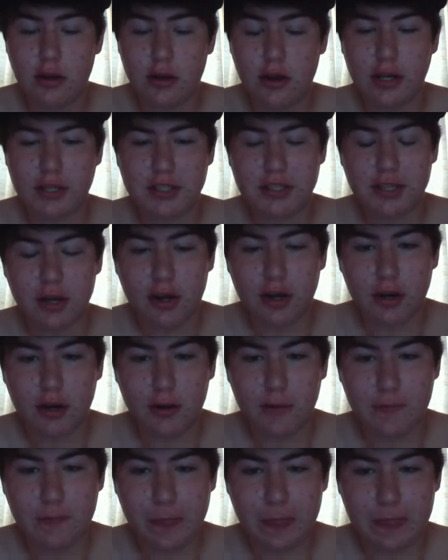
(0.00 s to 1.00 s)

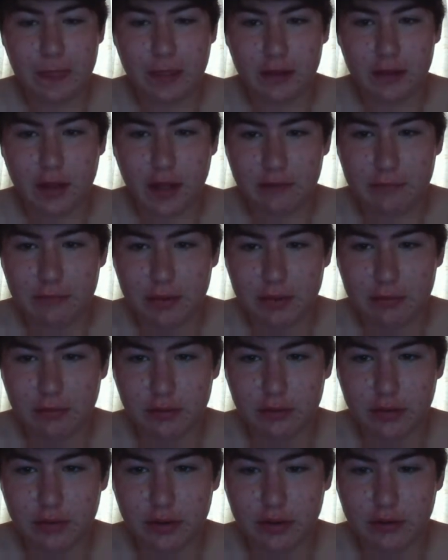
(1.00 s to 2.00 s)
saw a lot of
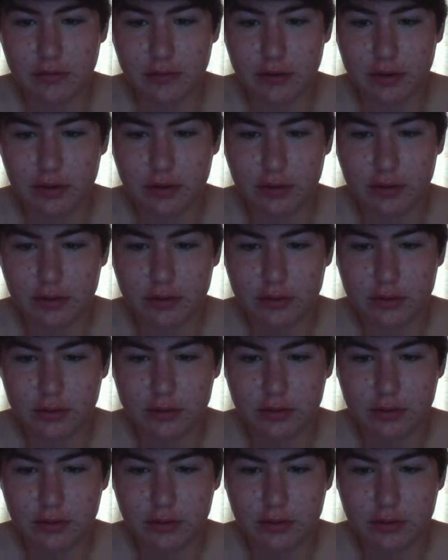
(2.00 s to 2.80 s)
people giving